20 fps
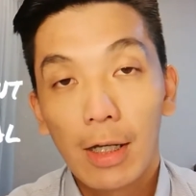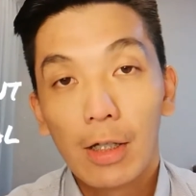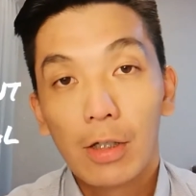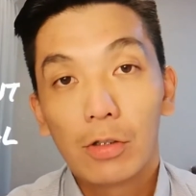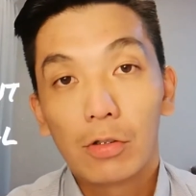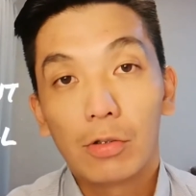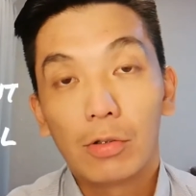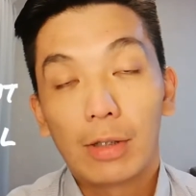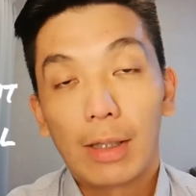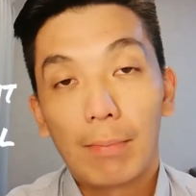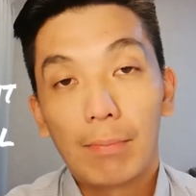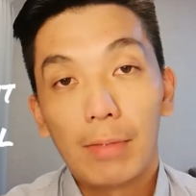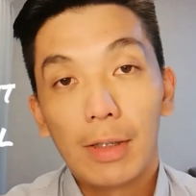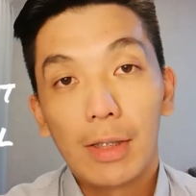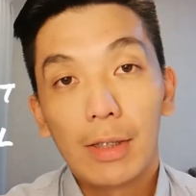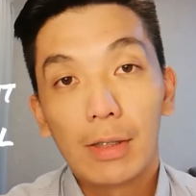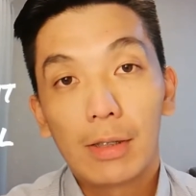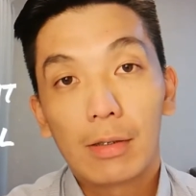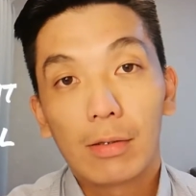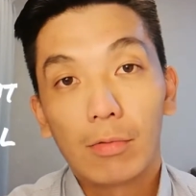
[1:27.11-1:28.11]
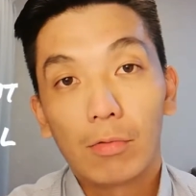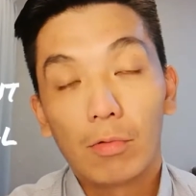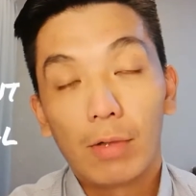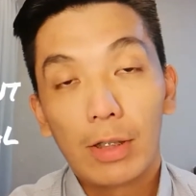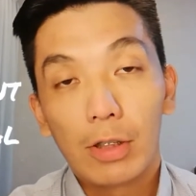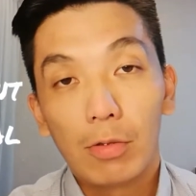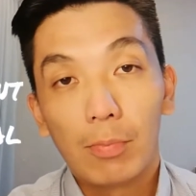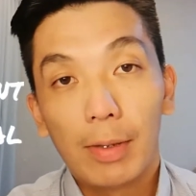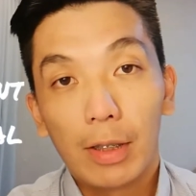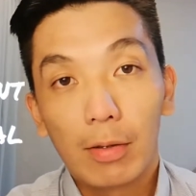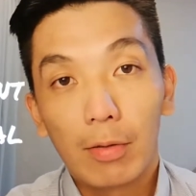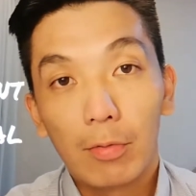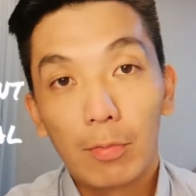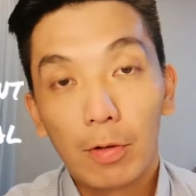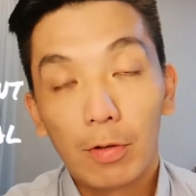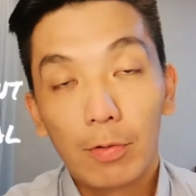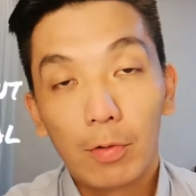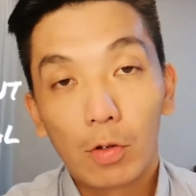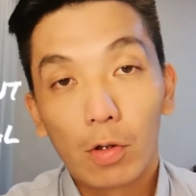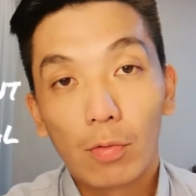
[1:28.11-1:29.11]
So that means once you make a
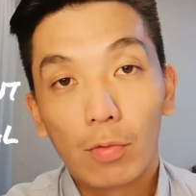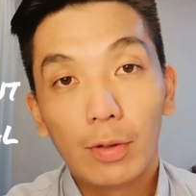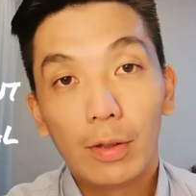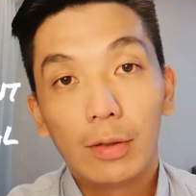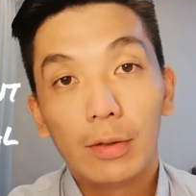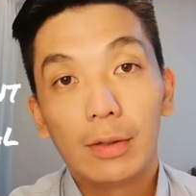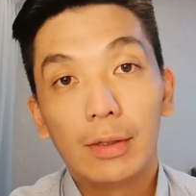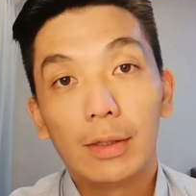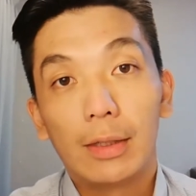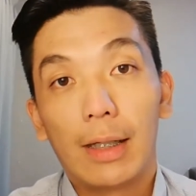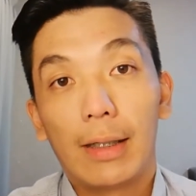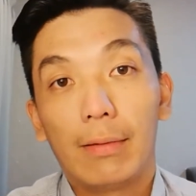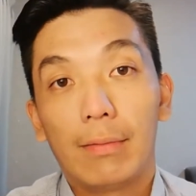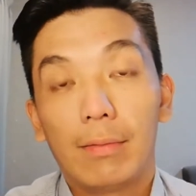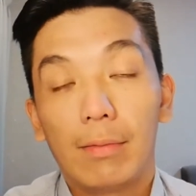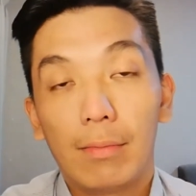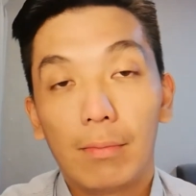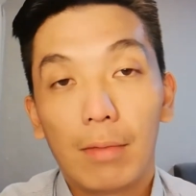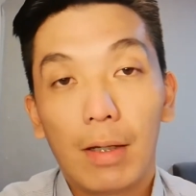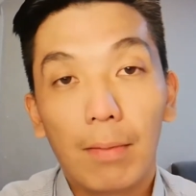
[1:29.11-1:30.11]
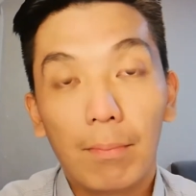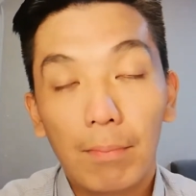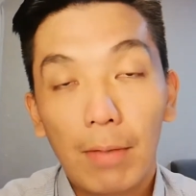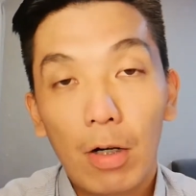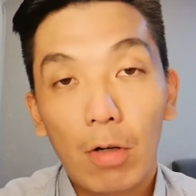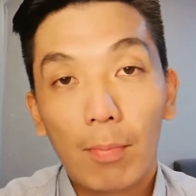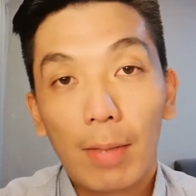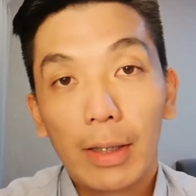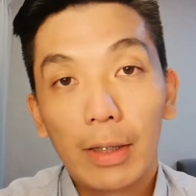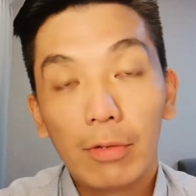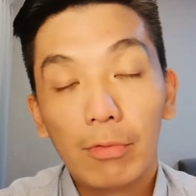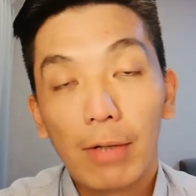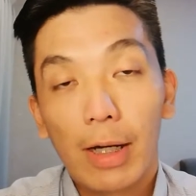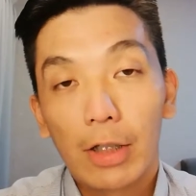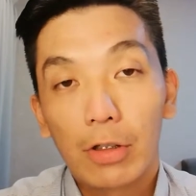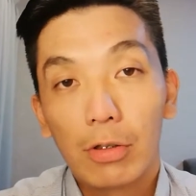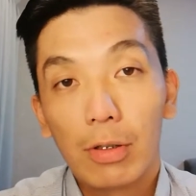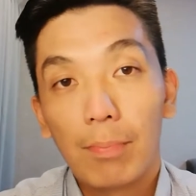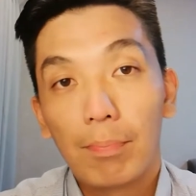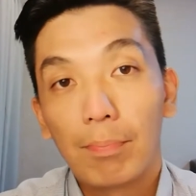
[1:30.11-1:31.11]
withdrawal, that amount of money will
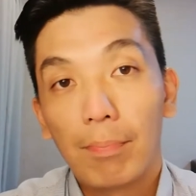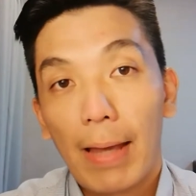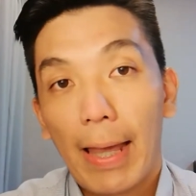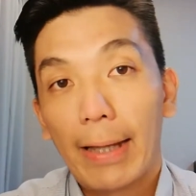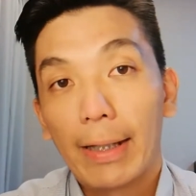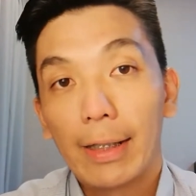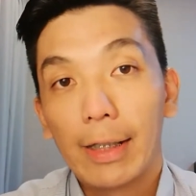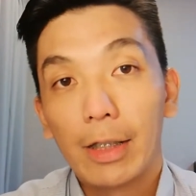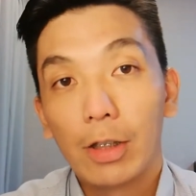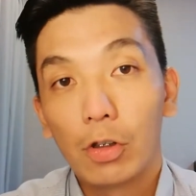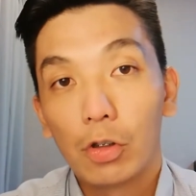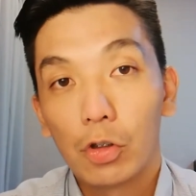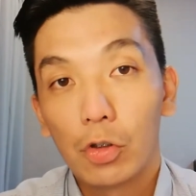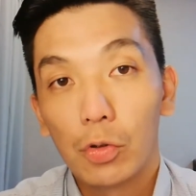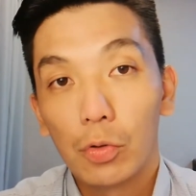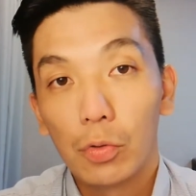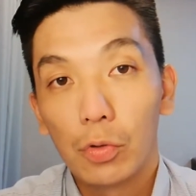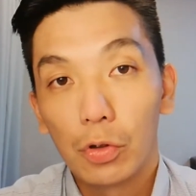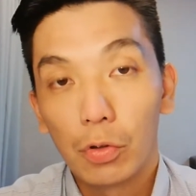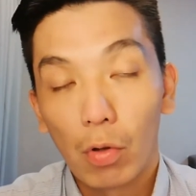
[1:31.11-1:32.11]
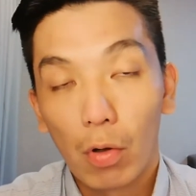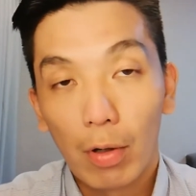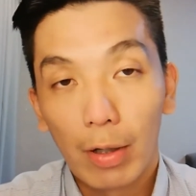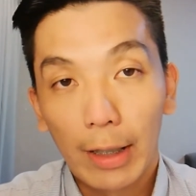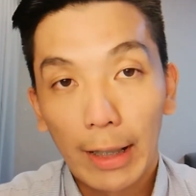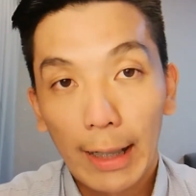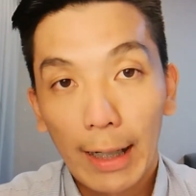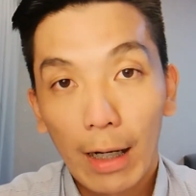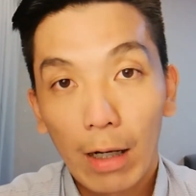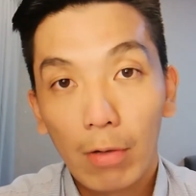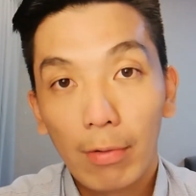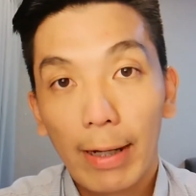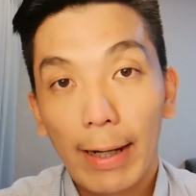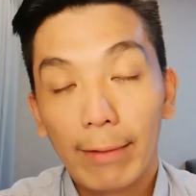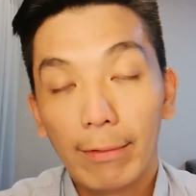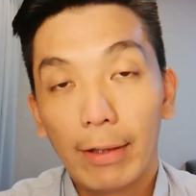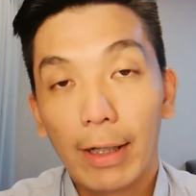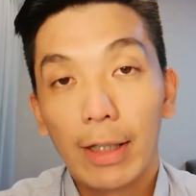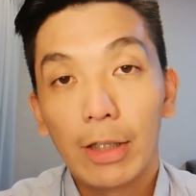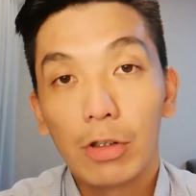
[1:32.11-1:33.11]
actually bank into your account,
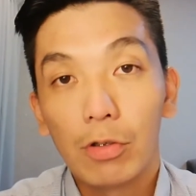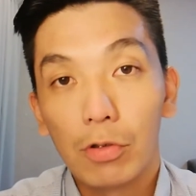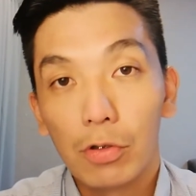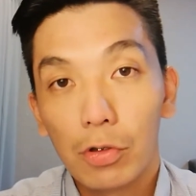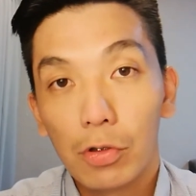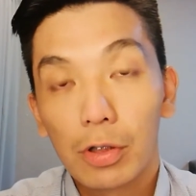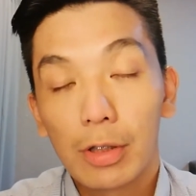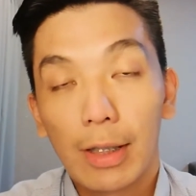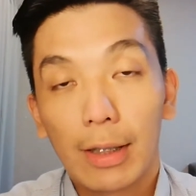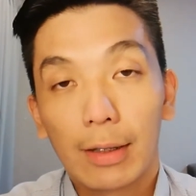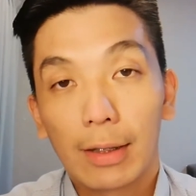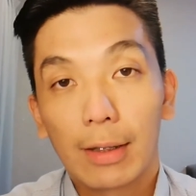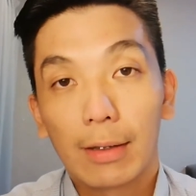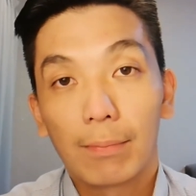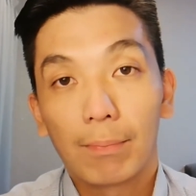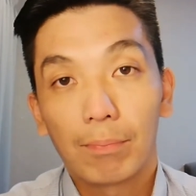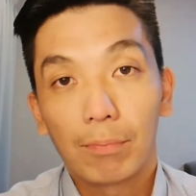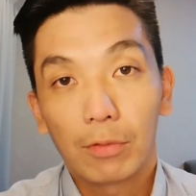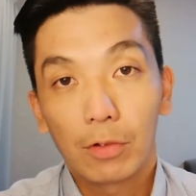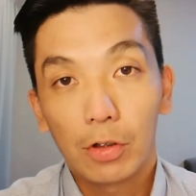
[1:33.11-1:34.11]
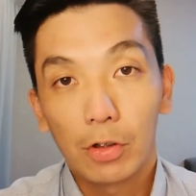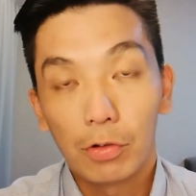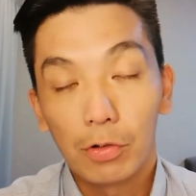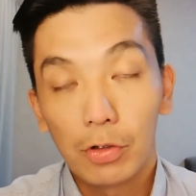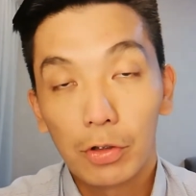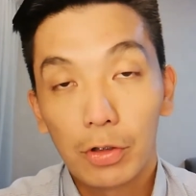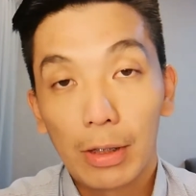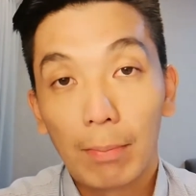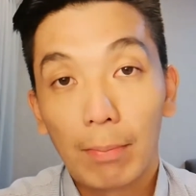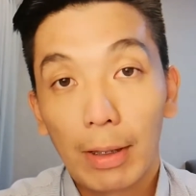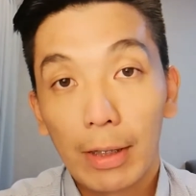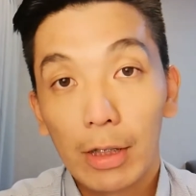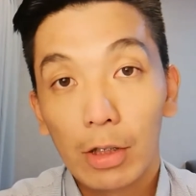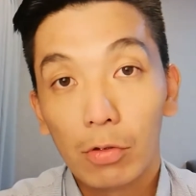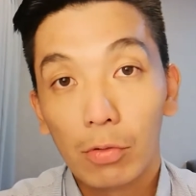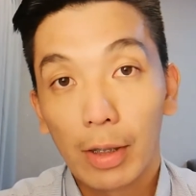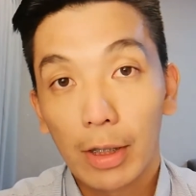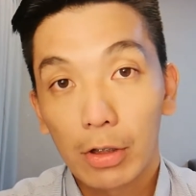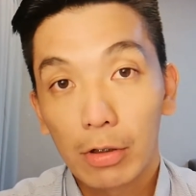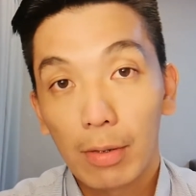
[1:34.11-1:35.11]
and then you use that money
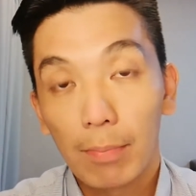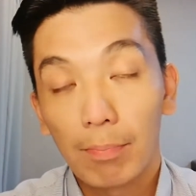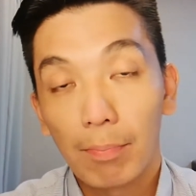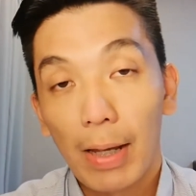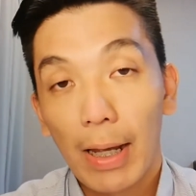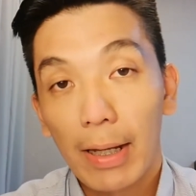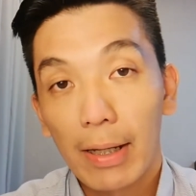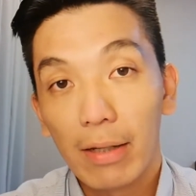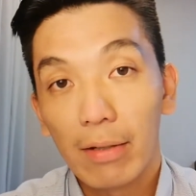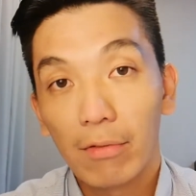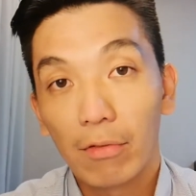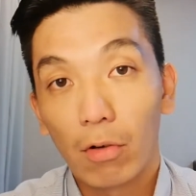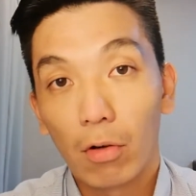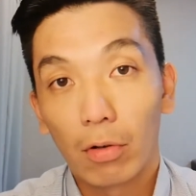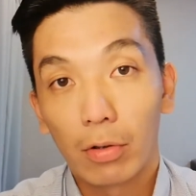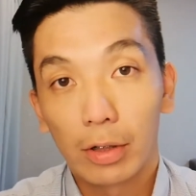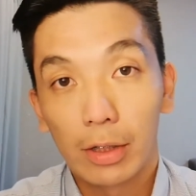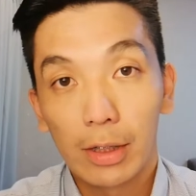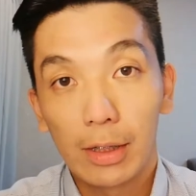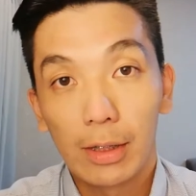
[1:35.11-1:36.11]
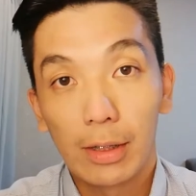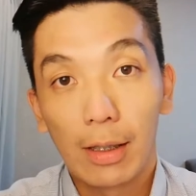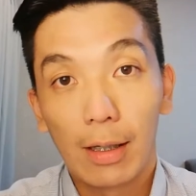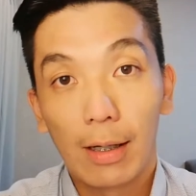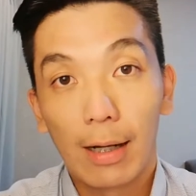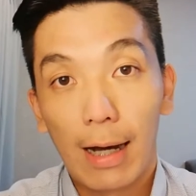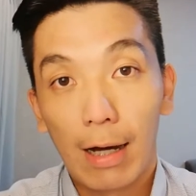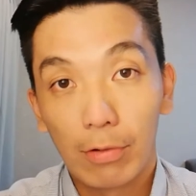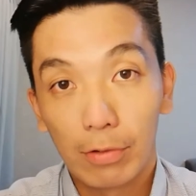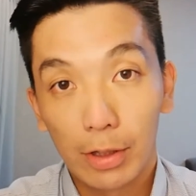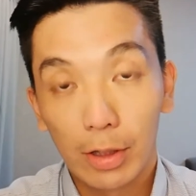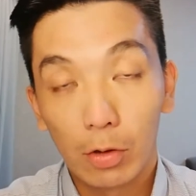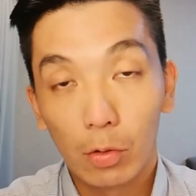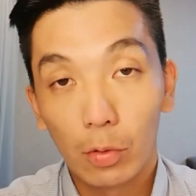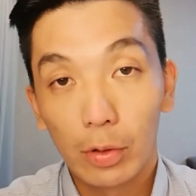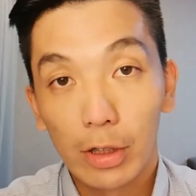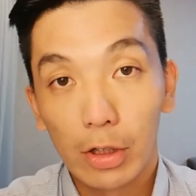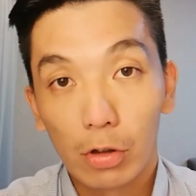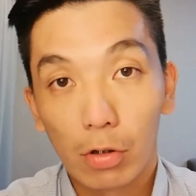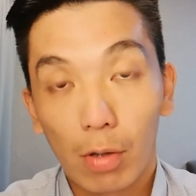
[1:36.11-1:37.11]
to actually pay for the housing
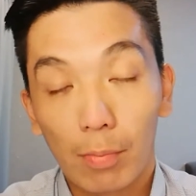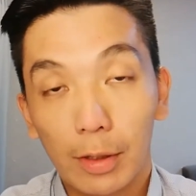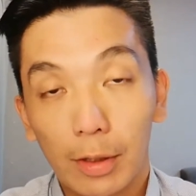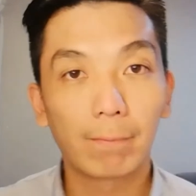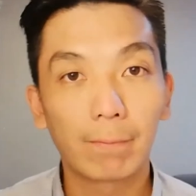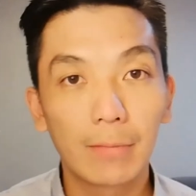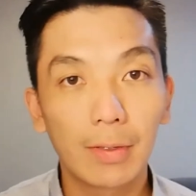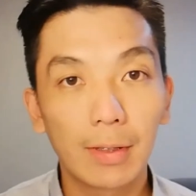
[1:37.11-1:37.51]
loan installment.